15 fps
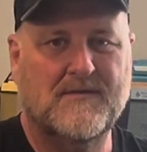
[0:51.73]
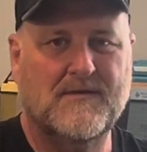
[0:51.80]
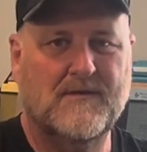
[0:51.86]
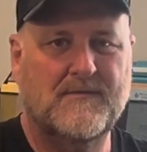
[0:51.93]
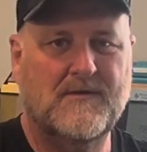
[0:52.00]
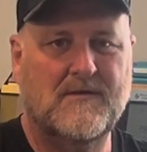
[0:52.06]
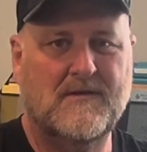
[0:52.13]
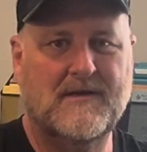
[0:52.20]
So
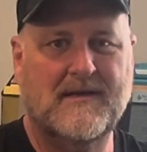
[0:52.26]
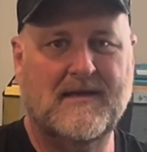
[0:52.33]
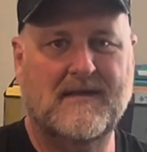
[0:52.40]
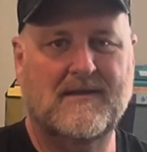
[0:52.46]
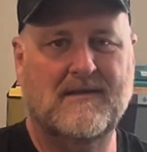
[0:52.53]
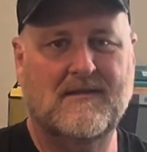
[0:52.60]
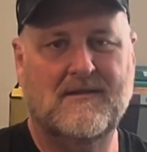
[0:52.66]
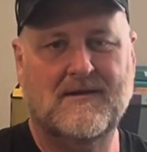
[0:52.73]
if you're
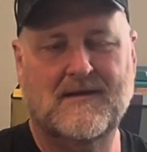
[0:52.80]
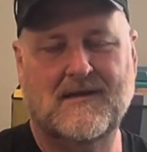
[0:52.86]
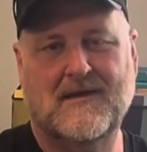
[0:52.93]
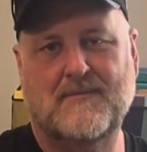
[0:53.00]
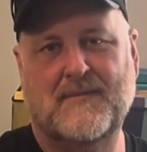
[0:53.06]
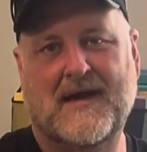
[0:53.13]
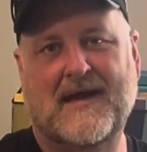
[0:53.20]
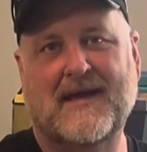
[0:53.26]
looking
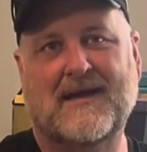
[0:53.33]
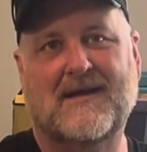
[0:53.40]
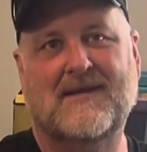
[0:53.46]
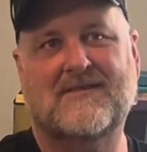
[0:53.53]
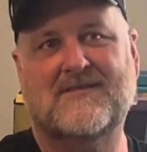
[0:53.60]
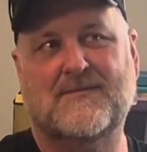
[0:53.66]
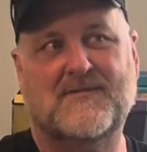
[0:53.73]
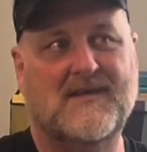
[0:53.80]
at buying
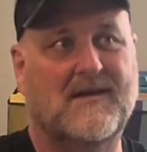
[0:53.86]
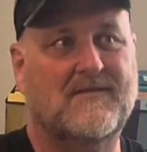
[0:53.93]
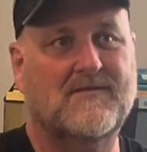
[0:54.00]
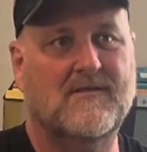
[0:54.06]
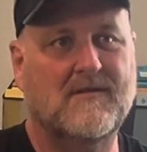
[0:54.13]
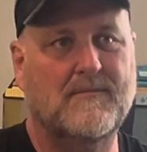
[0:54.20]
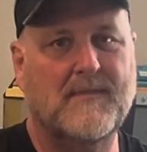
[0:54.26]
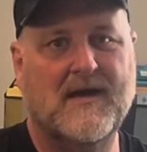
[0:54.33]
a
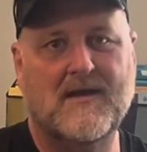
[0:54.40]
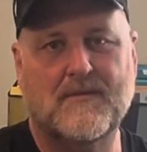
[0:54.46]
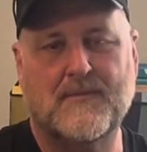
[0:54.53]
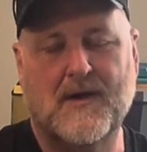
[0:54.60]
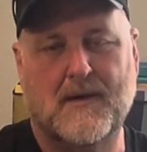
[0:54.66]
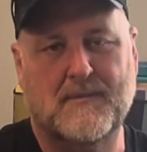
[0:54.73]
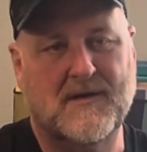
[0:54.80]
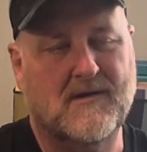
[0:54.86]
substantial amount of
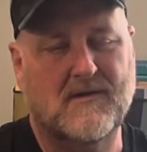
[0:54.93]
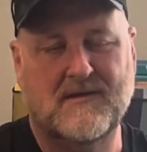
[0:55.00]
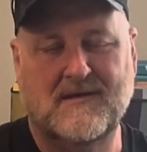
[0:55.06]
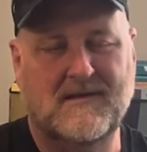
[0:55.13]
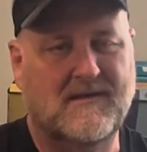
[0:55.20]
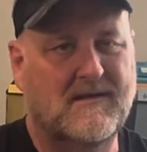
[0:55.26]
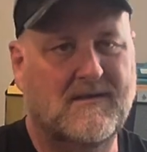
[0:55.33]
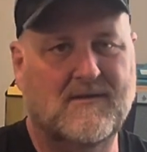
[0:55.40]
property,
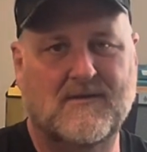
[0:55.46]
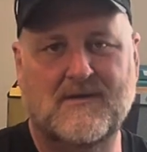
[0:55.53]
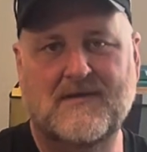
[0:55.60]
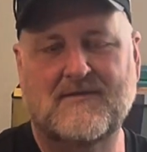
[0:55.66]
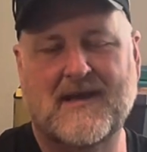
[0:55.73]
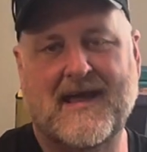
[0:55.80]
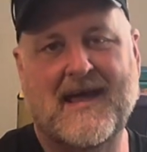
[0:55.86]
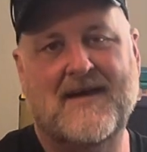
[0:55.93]
or
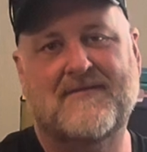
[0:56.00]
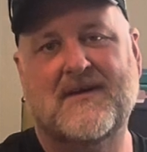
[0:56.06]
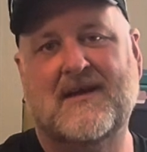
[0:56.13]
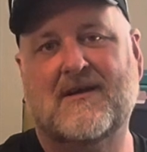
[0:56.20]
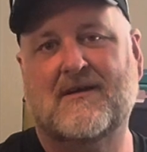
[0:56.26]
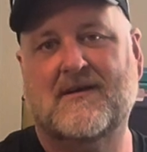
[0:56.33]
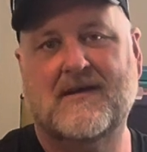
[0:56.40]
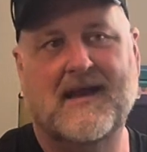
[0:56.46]
even a half
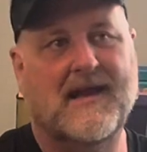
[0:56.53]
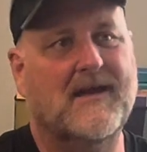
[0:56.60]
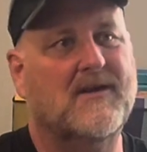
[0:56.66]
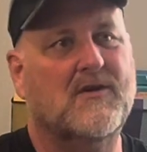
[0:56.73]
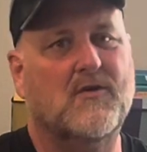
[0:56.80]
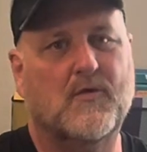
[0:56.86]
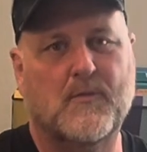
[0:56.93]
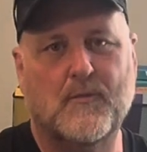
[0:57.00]
acre,
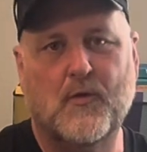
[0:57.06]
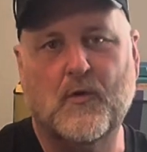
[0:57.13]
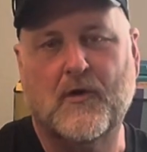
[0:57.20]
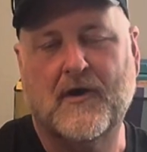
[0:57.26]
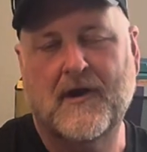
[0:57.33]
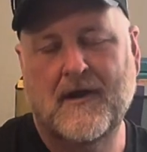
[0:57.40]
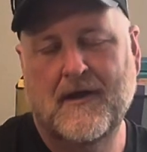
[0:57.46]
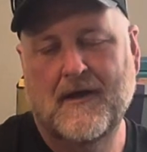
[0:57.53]
acre or
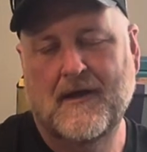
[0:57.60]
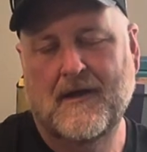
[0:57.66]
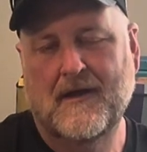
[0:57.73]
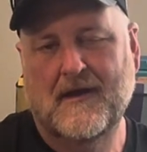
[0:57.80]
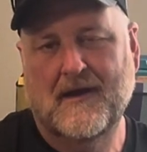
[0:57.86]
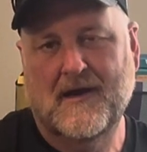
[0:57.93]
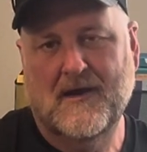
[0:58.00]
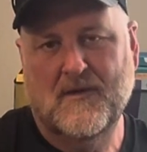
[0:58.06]
more,
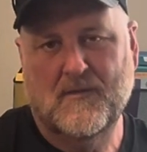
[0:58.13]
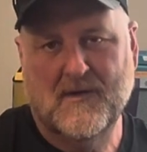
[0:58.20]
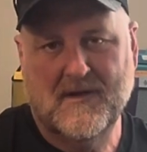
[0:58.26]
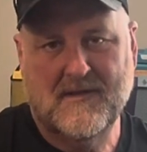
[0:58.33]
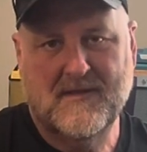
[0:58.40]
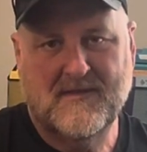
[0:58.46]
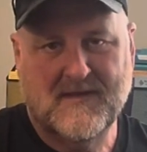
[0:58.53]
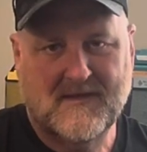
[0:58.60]
one
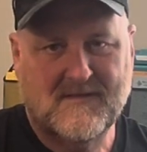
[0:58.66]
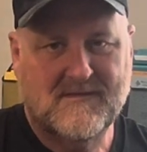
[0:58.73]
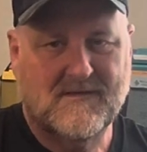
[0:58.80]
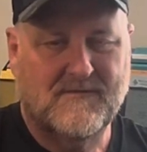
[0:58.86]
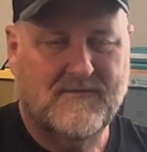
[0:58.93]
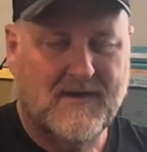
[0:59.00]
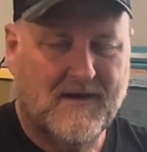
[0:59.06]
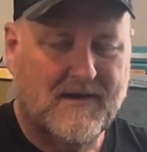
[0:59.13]
of the things,
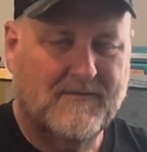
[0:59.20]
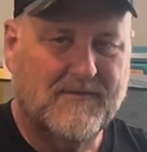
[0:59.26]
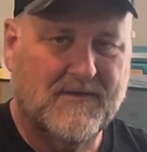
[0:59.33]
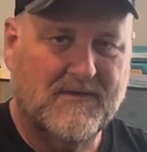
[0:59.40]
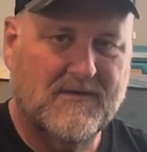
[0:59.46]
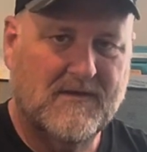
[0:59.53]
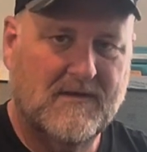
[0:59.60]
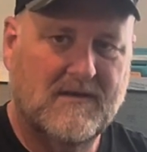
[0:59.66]
the very
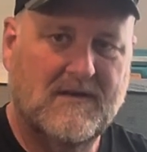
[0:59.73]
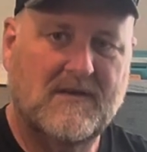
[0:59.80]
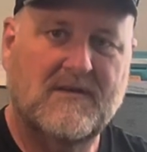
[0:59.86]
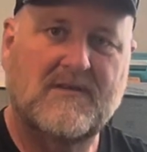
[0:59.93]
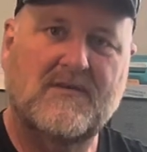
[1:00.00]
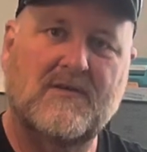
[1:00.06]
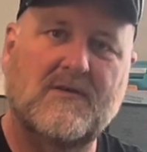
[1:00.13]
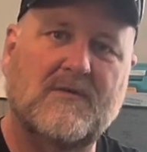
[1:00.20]
first thing you need
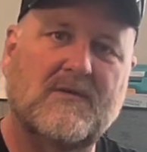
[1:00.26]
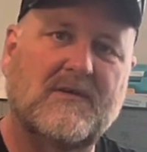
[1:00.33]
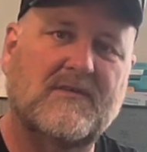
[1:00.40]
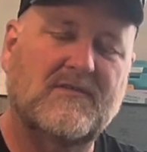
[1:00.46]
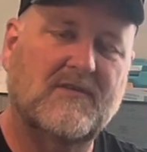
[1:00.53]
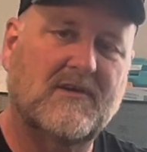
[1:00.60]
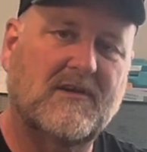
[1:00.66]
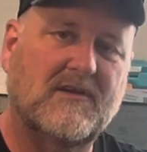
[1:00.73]
to do
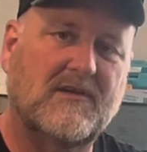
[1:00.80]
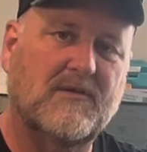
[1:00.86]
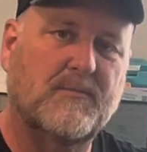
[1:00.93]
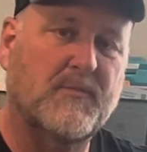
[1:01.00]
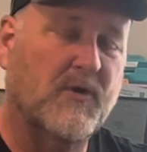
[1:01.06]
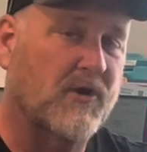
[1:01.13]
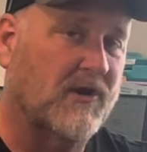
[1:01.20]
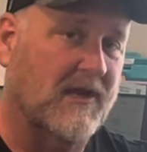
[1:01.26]
is look at your
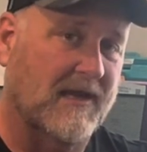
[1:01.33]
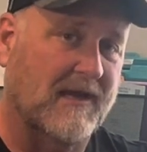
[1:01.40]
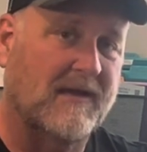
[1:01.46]
perking.